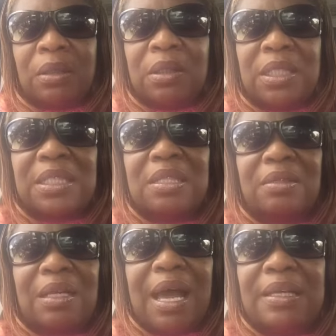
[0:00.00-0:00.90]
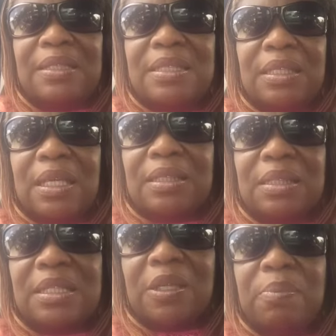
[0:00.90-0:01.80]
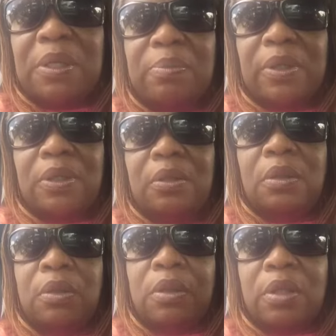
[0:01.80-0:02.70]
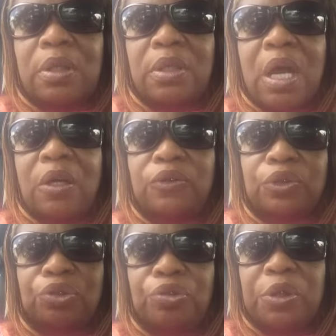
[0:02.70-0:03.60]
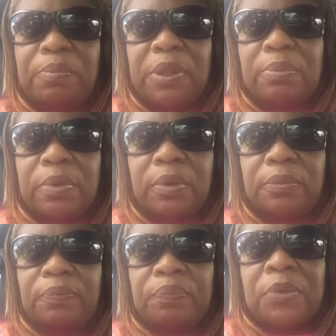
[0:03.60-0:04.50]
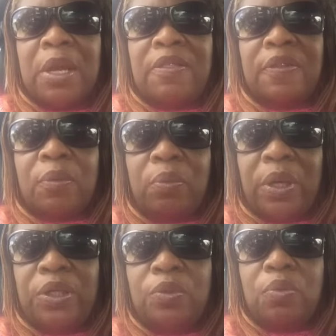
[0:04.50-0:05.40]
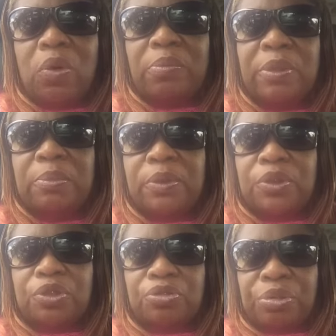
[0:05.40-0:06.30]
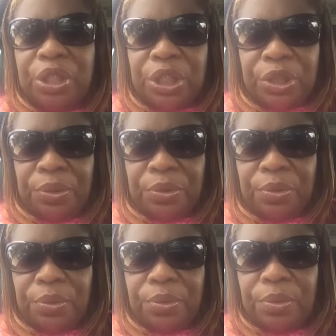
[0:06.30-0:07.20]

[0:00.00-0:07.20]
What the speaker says: Listen, I say that to say people, learn how to treat people the way you want people to treat you.